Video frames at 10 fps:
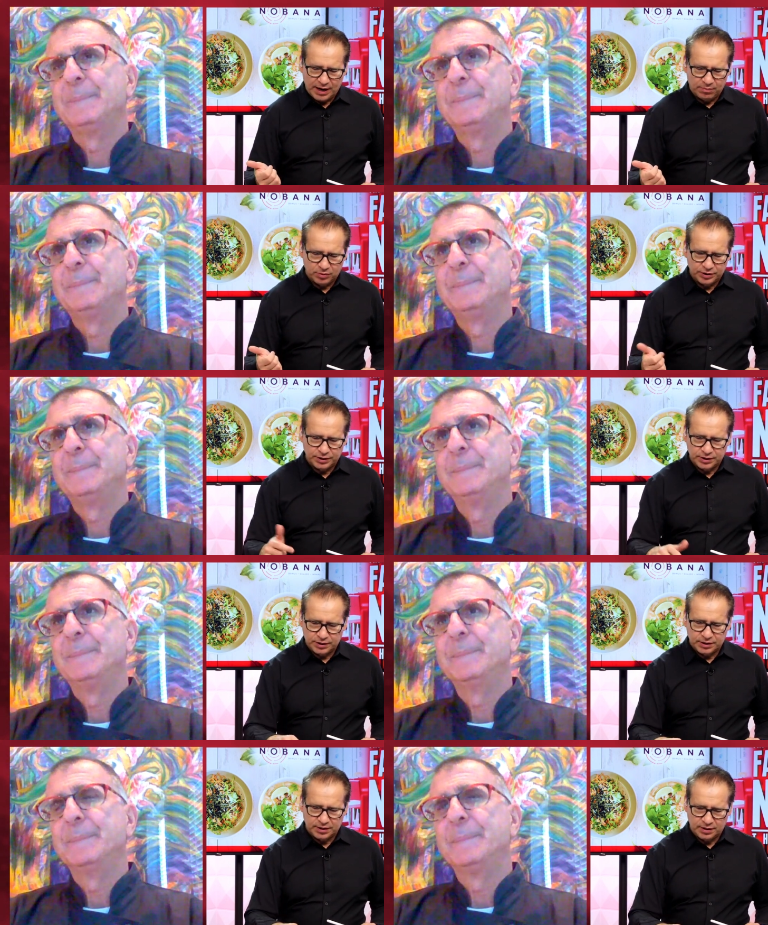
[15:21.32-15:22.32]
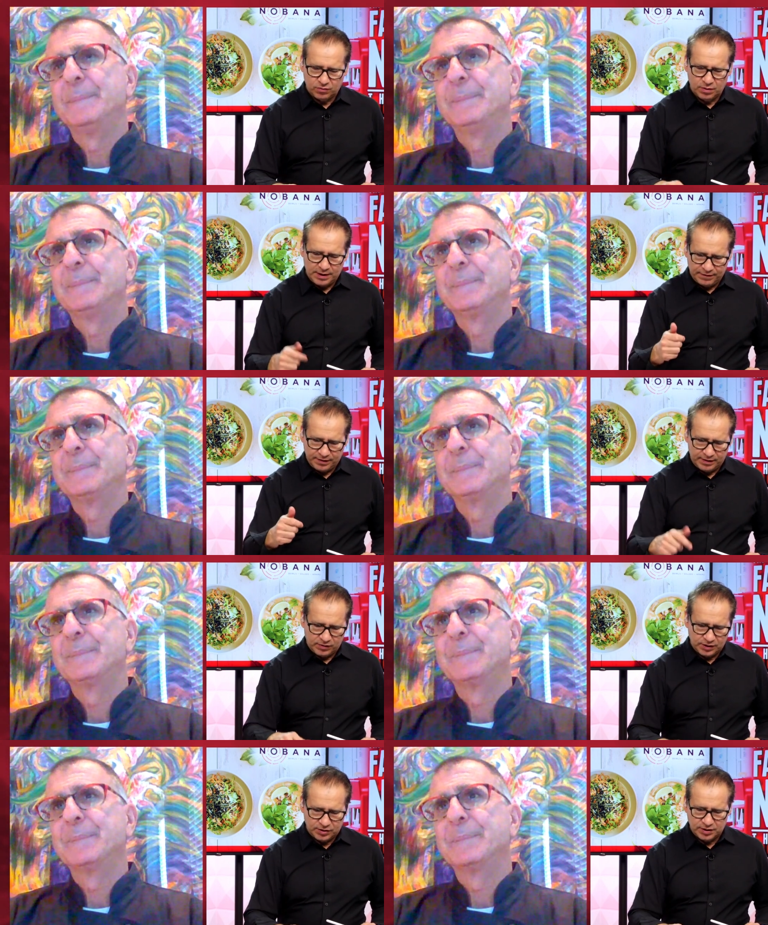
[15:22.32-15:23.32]
Speaker 1: wrap, which is uh, one of my
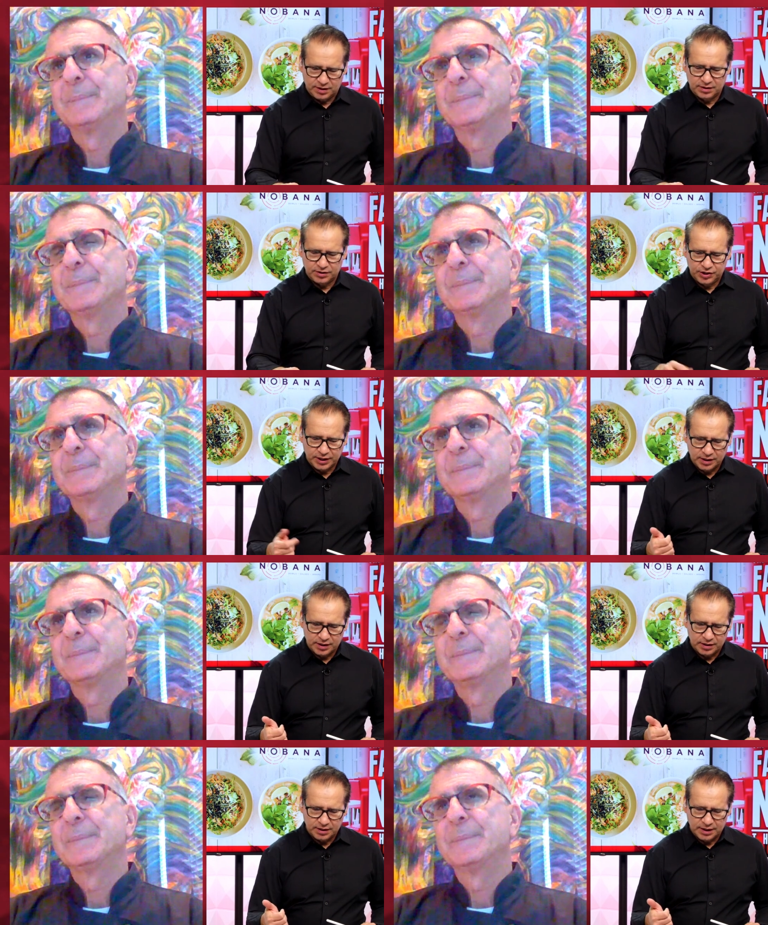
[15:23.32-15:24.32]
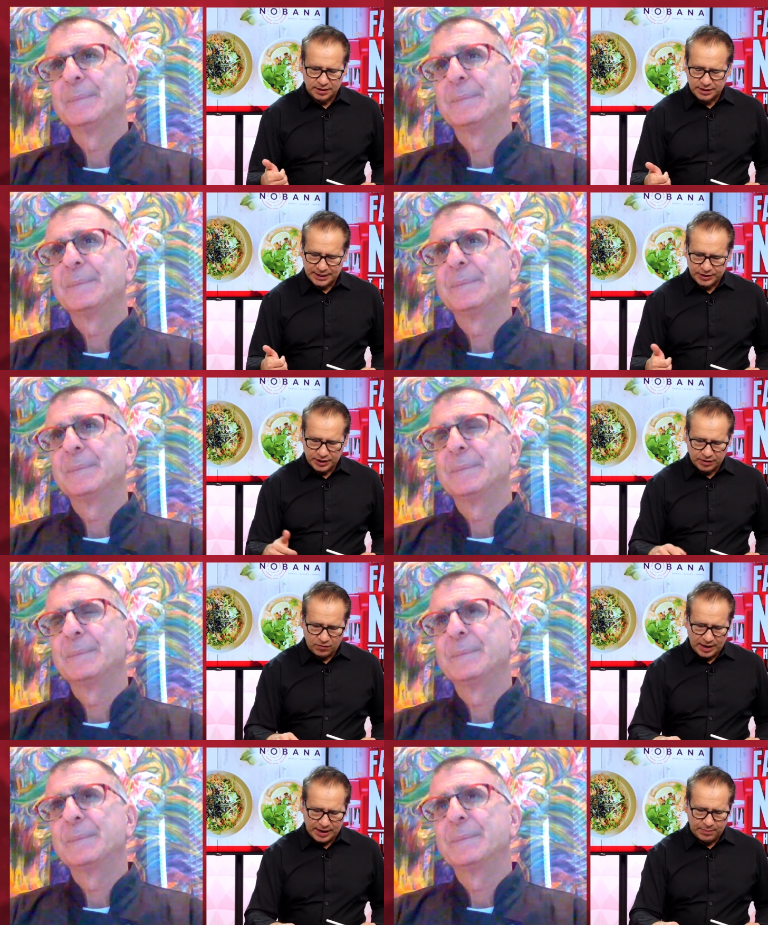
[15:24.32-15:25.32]
favorites, uh, the chicken, uh, the Thai chicken
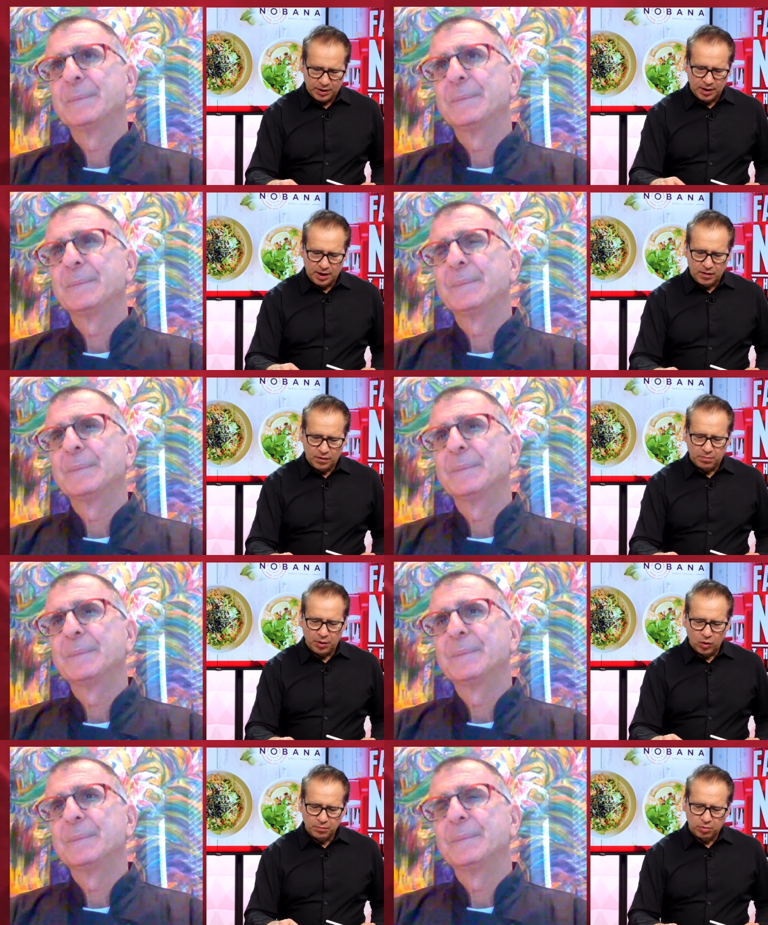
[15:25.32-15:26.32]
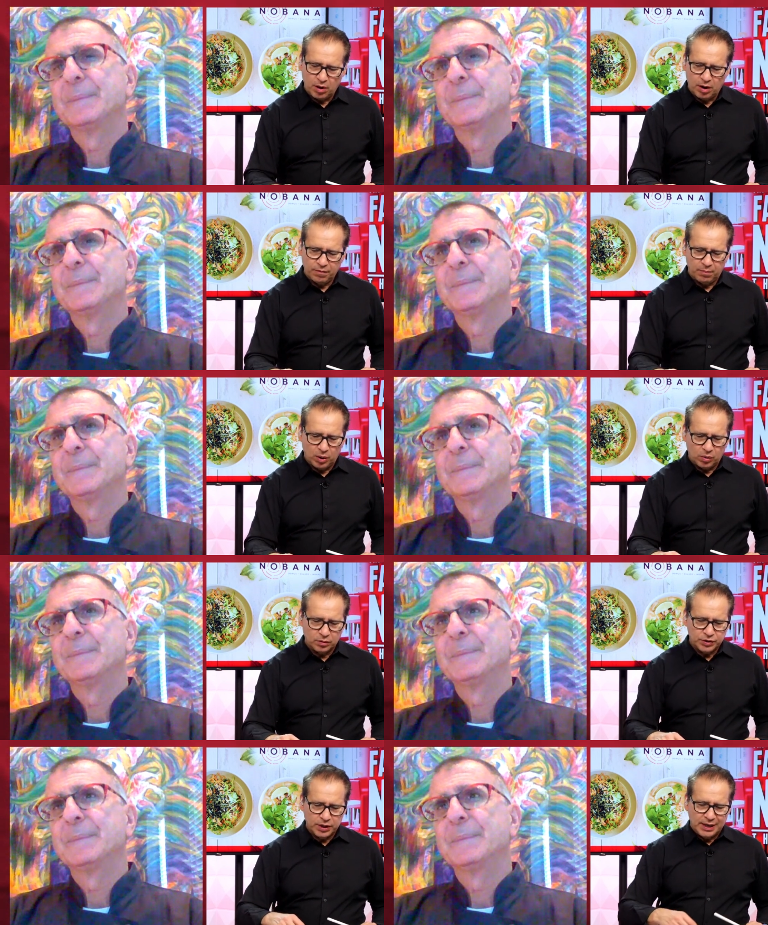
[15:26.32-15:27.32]
wrap, the bone broth
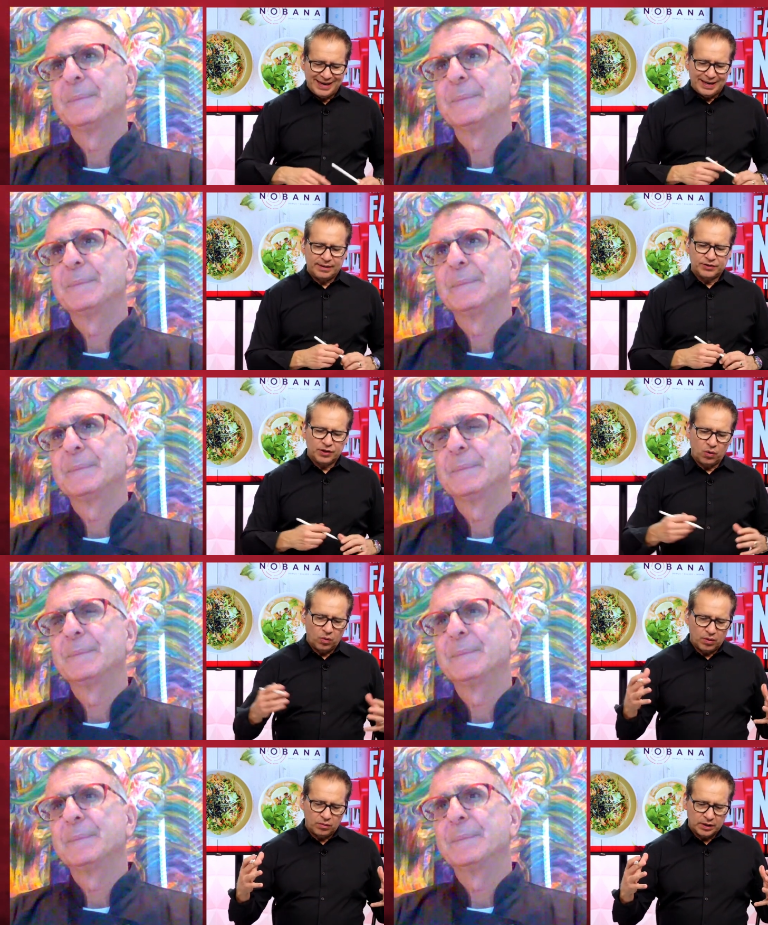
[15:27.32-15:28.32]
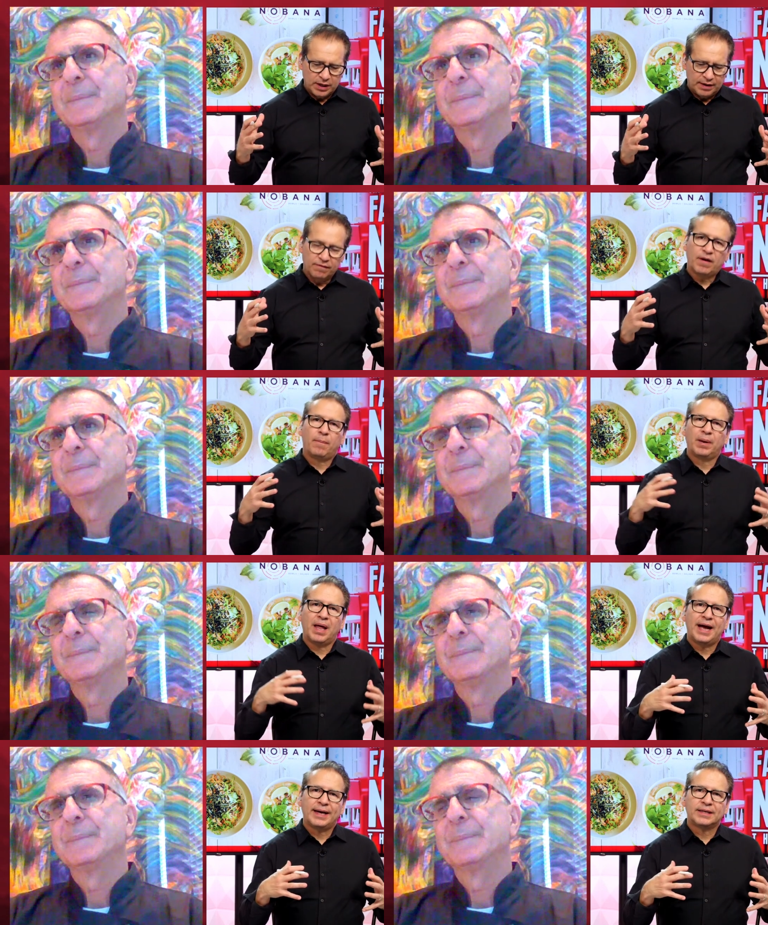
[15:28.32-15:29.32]
bowls. So kind of
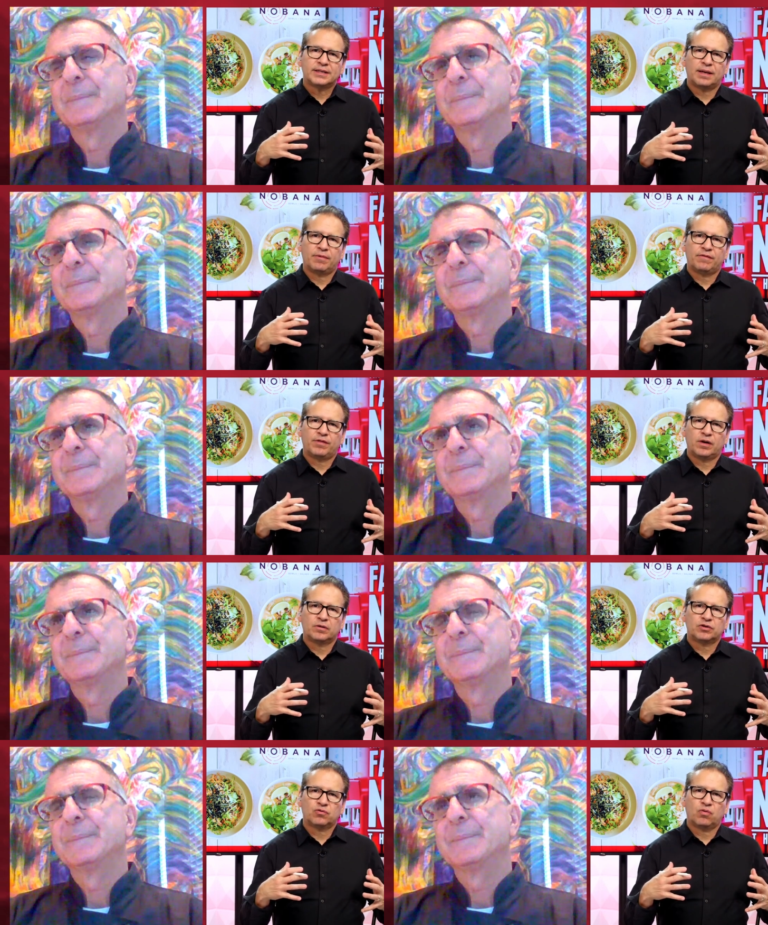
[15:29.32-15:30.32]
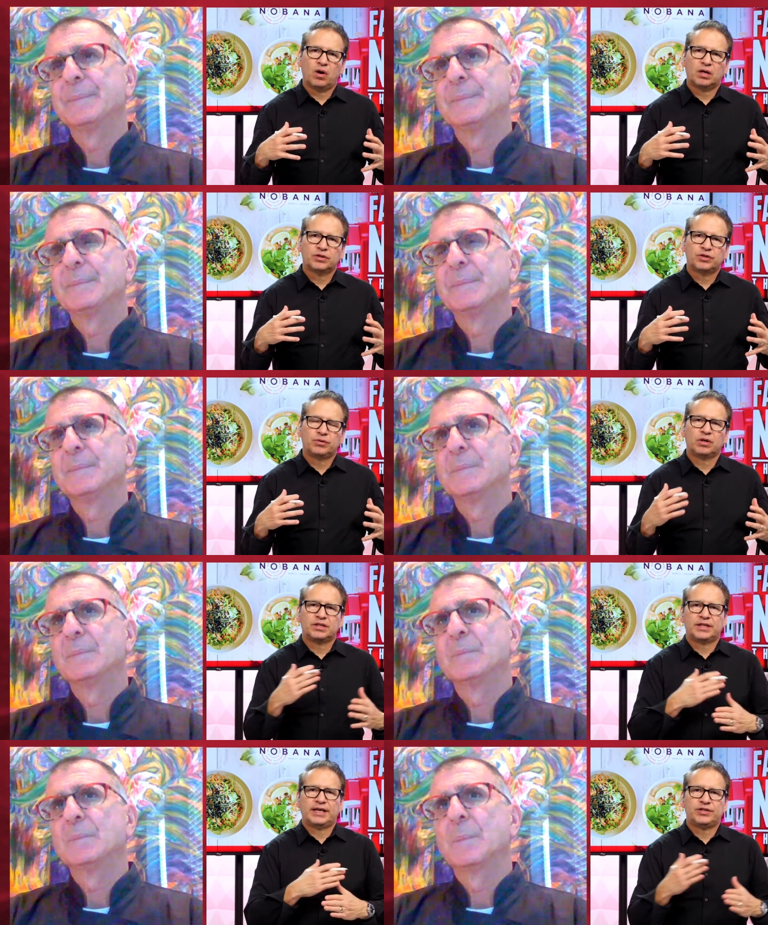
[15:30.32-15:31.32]
applying some of those
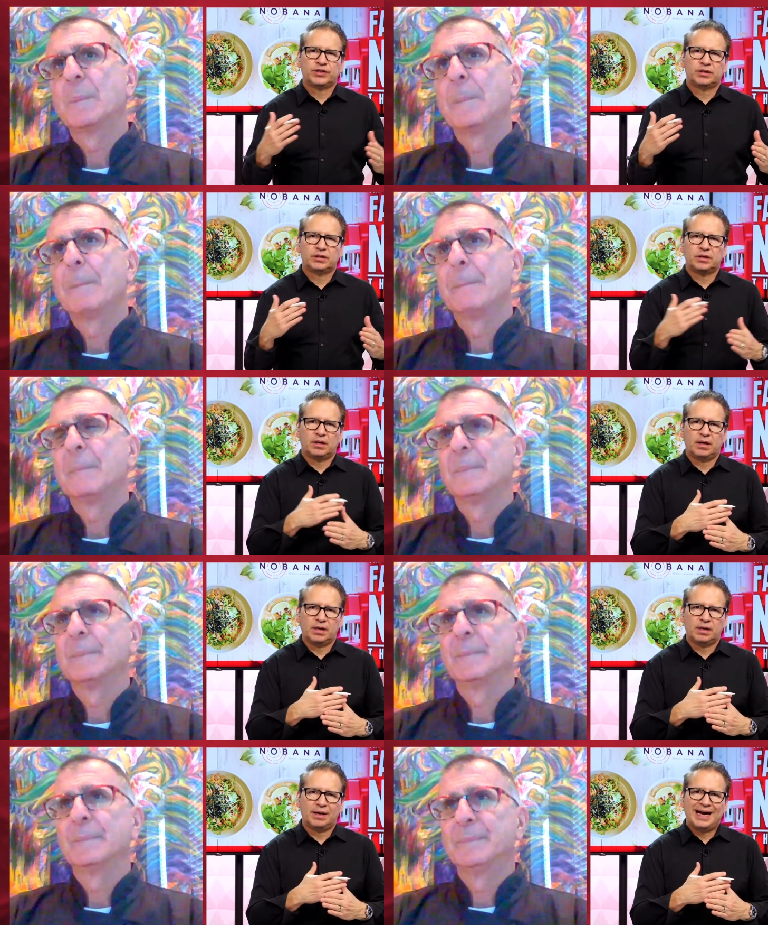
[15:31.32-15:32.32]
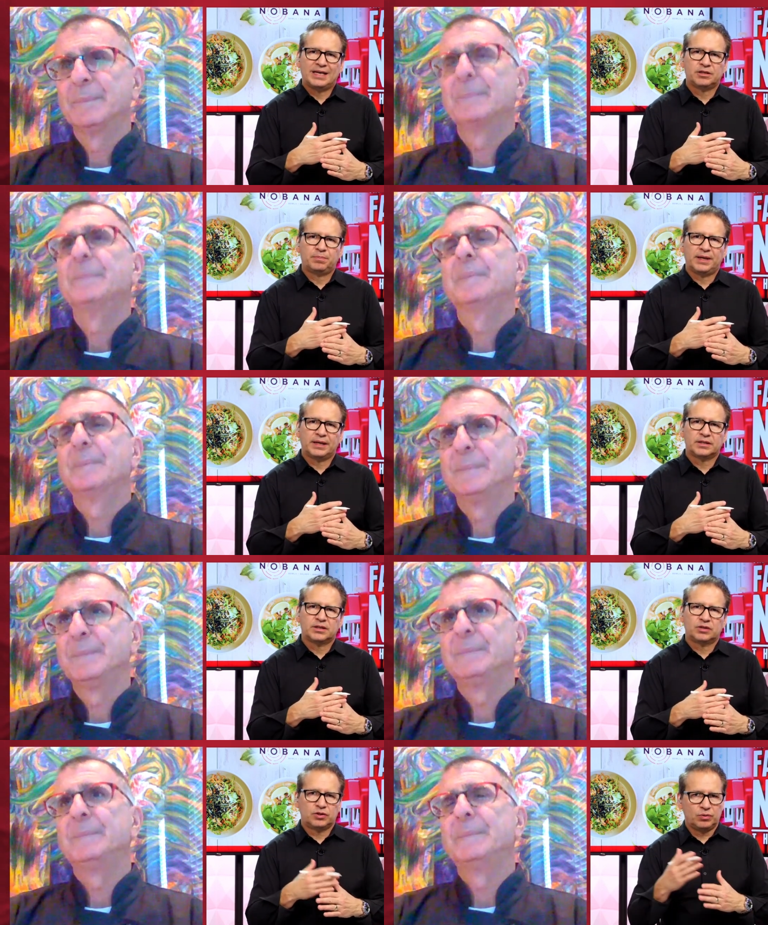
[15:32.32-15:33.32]
cross-utilization uh,
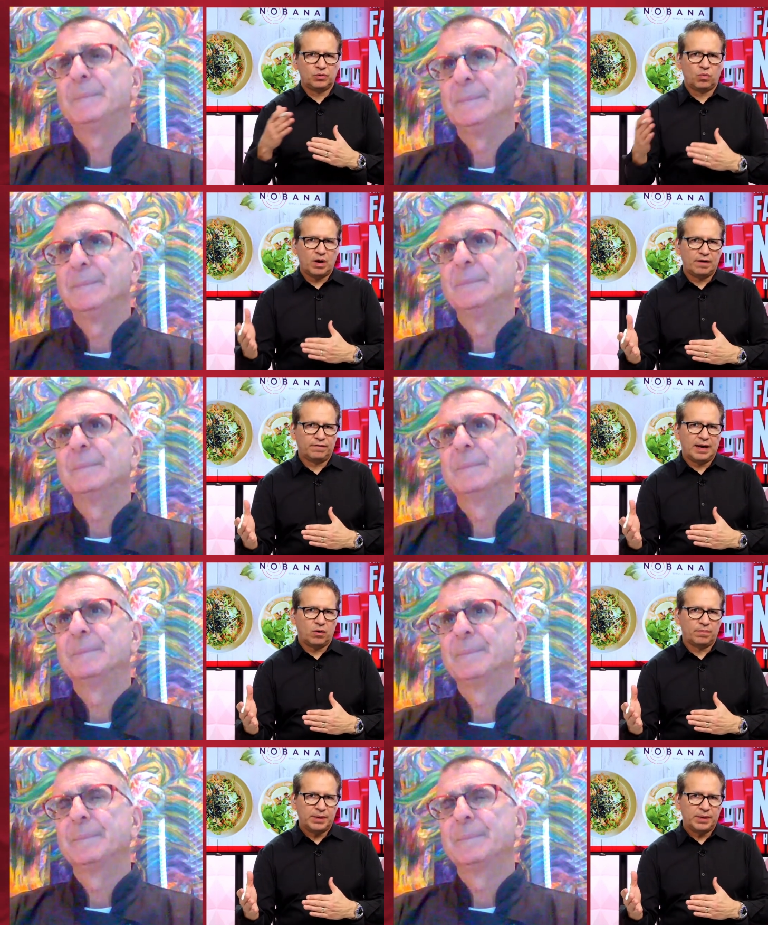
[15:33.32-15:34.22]
aspects to the Wildflower